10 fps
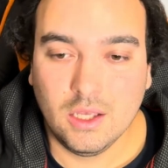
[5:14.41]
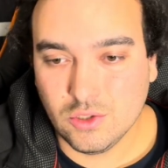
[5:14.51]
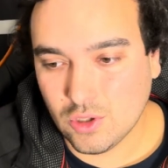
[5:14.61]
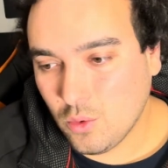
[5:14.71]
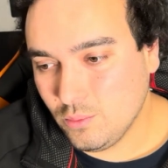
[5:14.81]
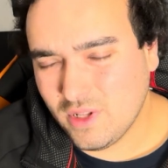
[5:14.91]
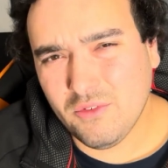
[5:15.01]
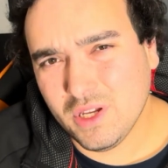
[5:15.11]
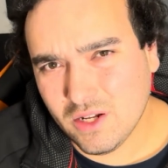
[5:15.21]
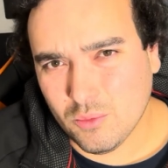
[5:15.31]
So
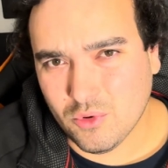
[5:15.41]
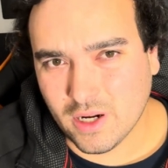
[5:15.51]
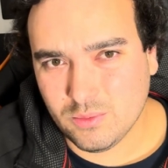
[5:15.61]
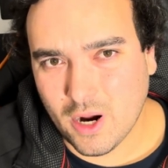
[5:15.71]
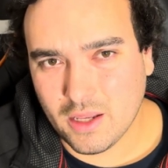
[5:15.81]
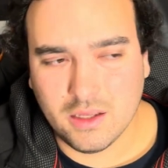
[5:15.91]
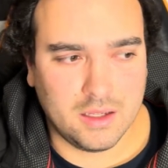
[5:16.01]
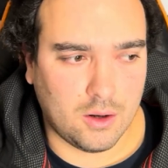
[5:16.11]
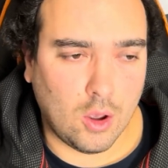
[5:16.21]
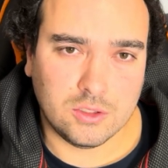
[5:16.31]
definitely a different price bracket,
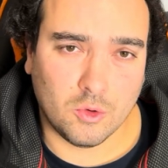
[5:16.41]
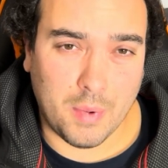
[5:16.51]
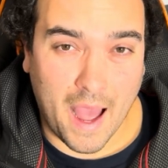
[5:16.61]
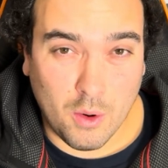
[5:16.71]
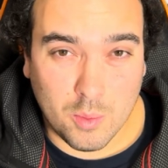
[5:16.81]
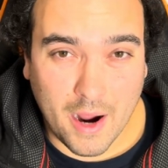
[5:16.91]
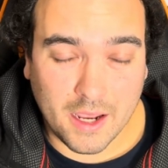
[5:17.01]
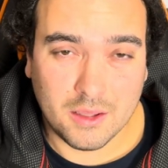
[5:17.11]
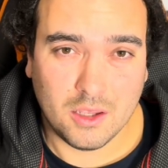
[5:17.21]
and also power bracket.